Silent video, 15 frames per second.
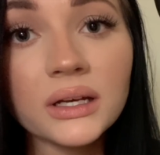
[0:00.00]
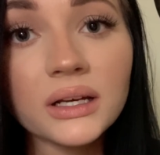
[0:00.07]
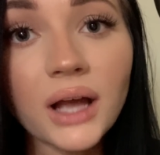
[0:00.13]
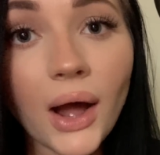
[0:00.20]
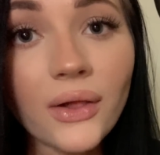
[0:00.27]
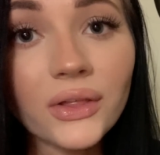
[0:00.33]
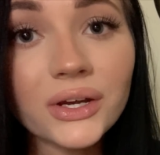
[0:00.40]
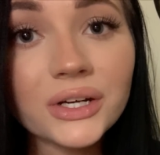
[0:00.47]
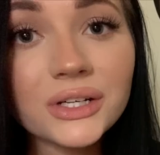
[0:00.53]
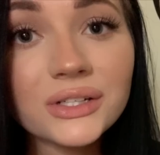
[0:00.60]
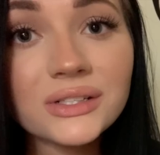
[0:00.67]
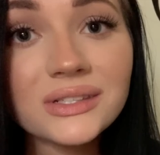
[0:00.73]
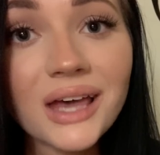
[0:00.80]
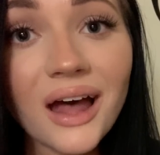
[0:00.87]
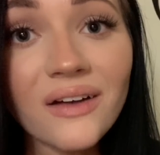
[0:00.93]

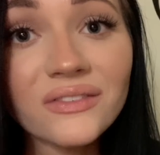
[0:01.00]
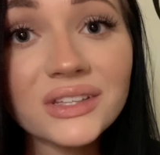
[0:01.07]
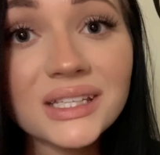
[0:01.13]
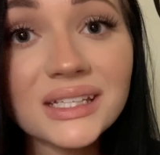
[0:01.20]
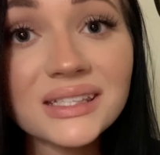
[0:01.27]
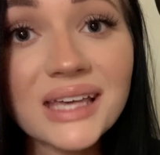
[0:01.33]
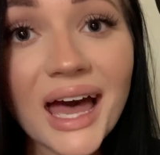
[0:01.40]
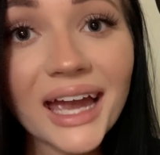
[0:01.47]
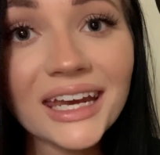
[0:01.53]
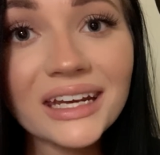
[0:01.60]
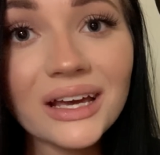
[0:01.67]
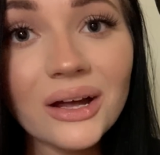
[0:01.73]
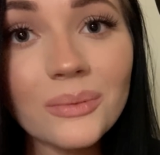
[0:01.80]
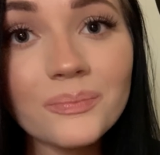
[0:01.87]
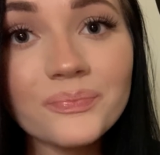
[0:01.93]
colors of this
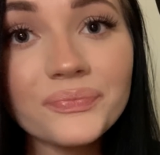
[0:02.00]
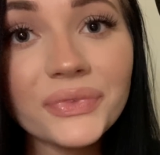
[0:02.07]
item,